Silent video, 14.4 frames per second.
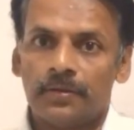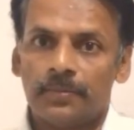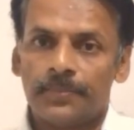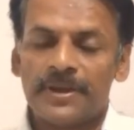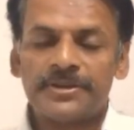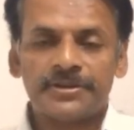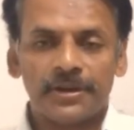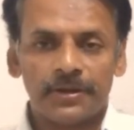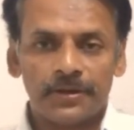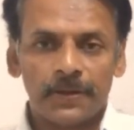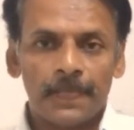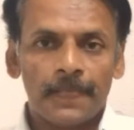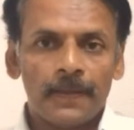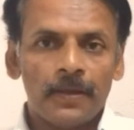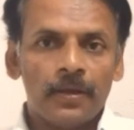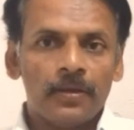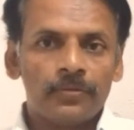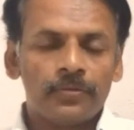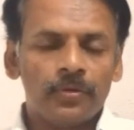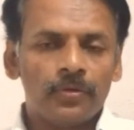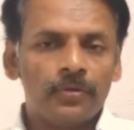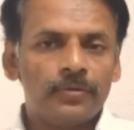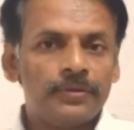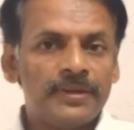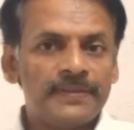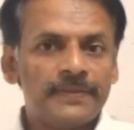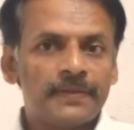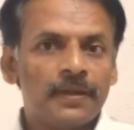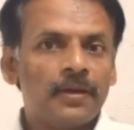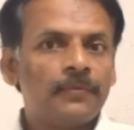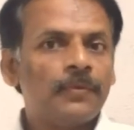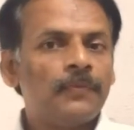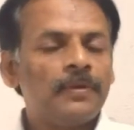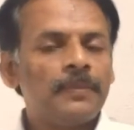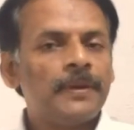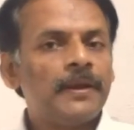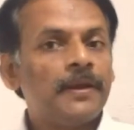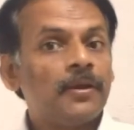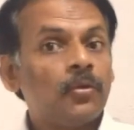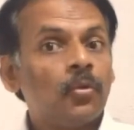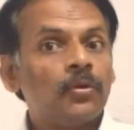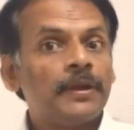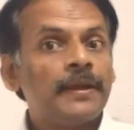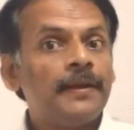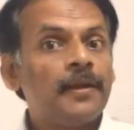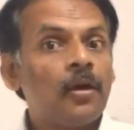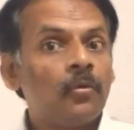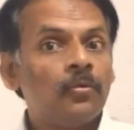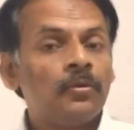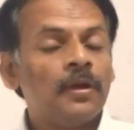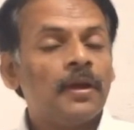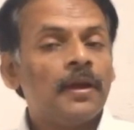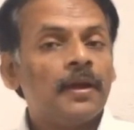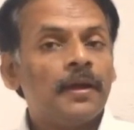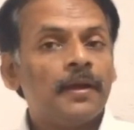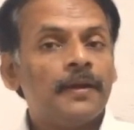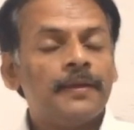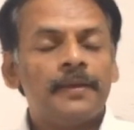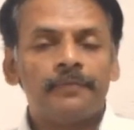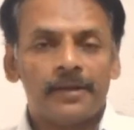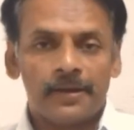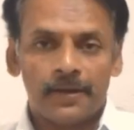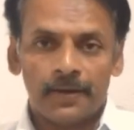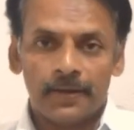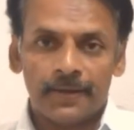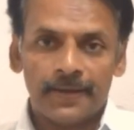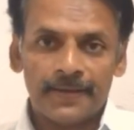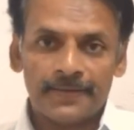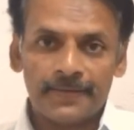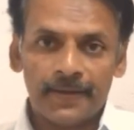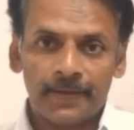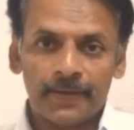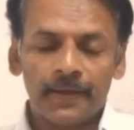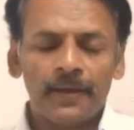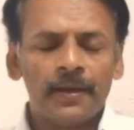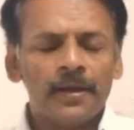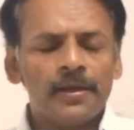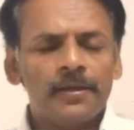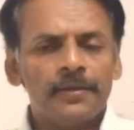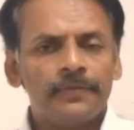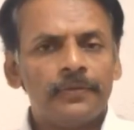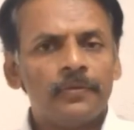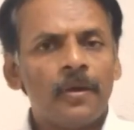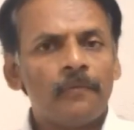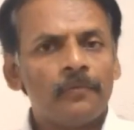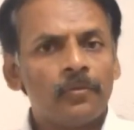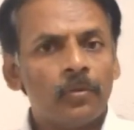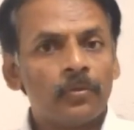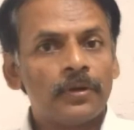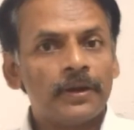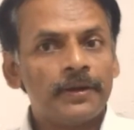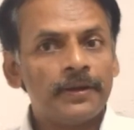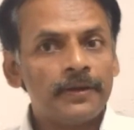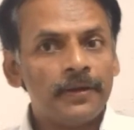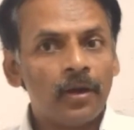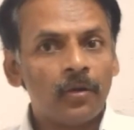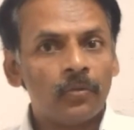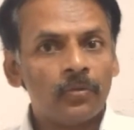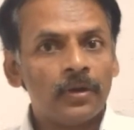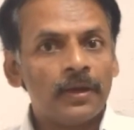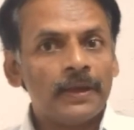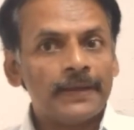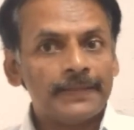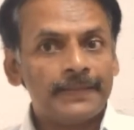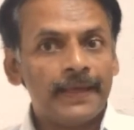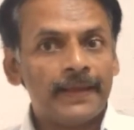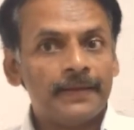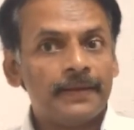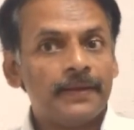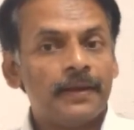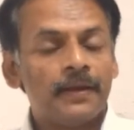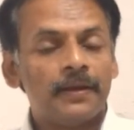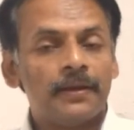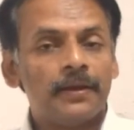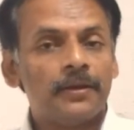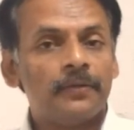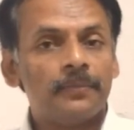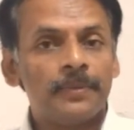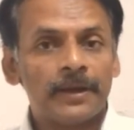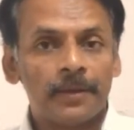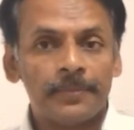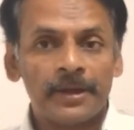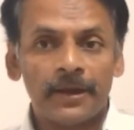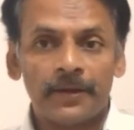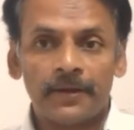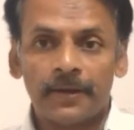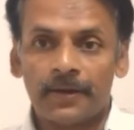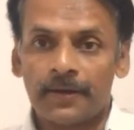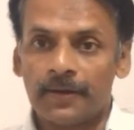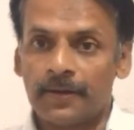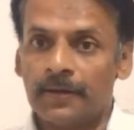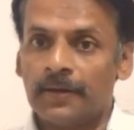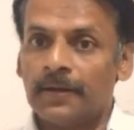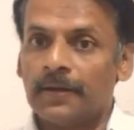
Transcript: patient. So this we will be noting down in our case taking. If you have noted it down, then it will be coming under